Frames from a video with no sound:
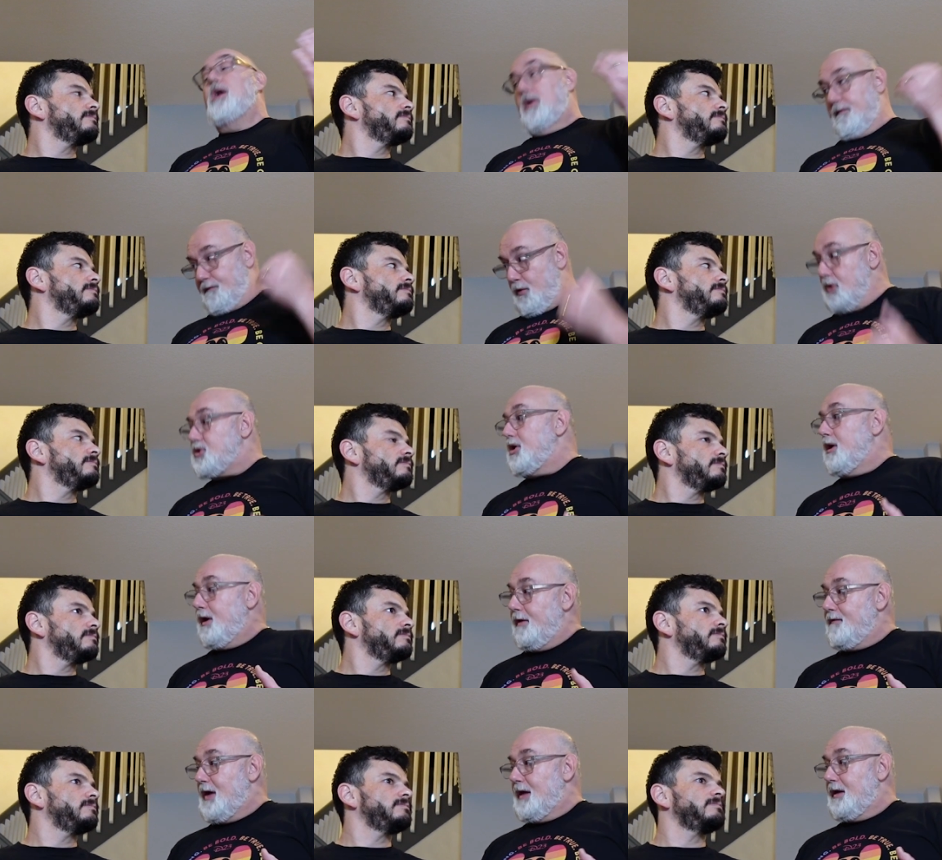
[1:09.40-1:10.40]
Speaker 1: unfortunate
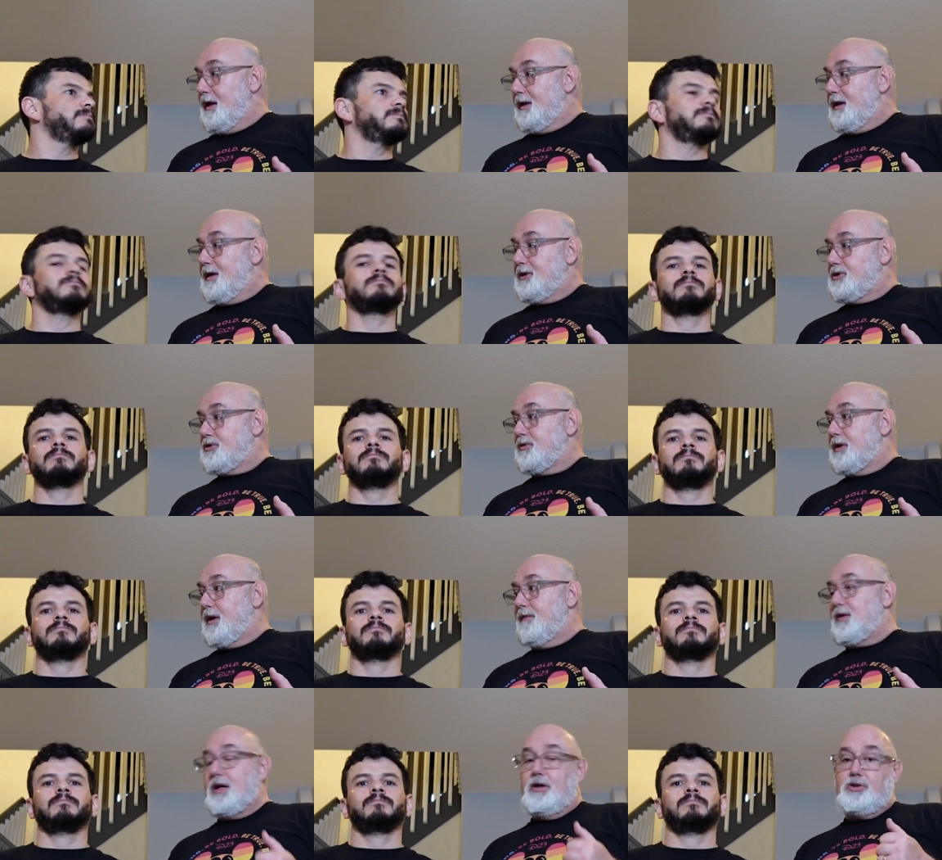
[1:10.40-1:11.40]
event in the history of
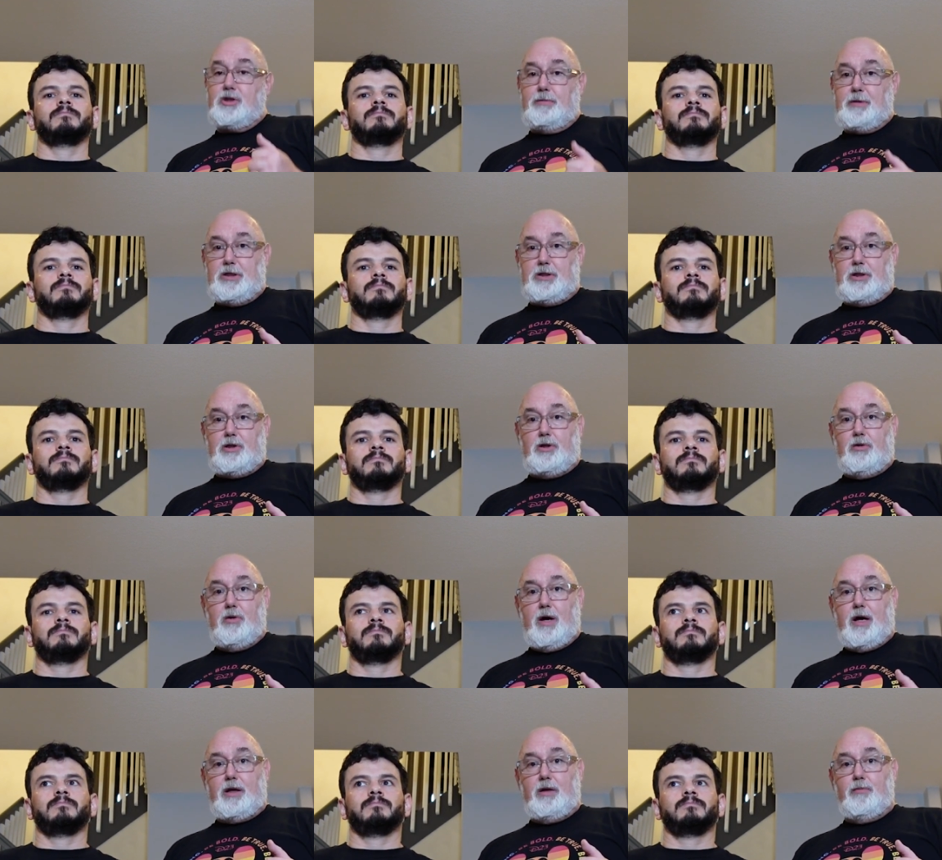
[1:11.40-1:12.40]
the
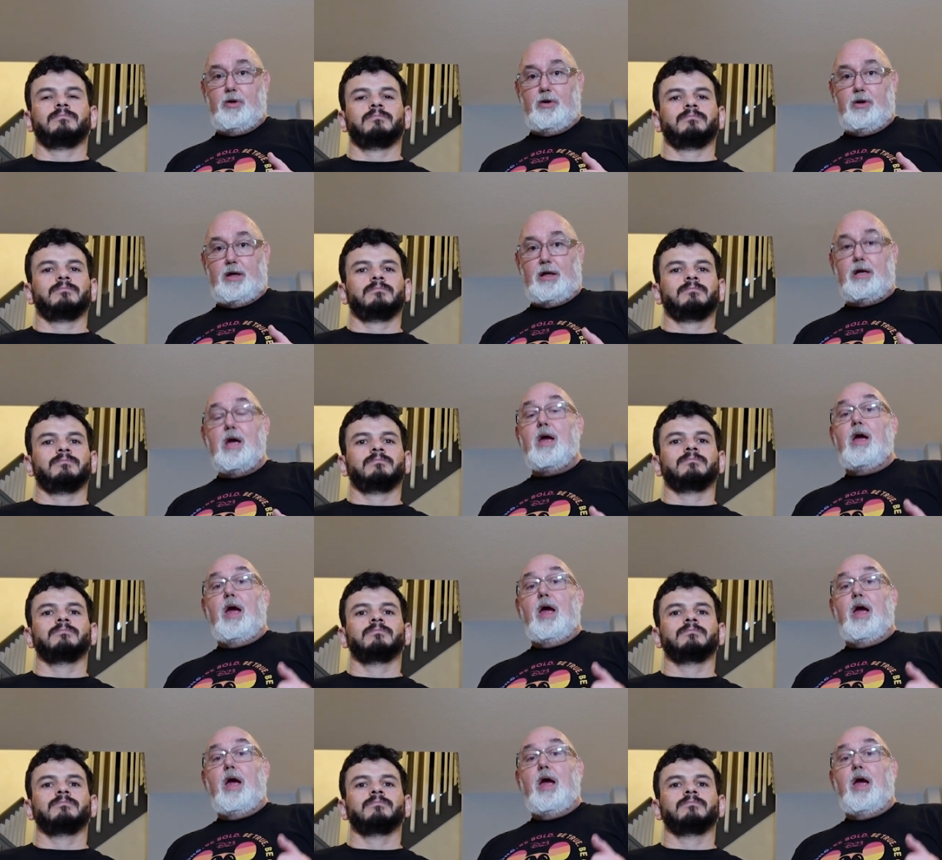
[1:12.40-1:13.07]
LGBTQI community.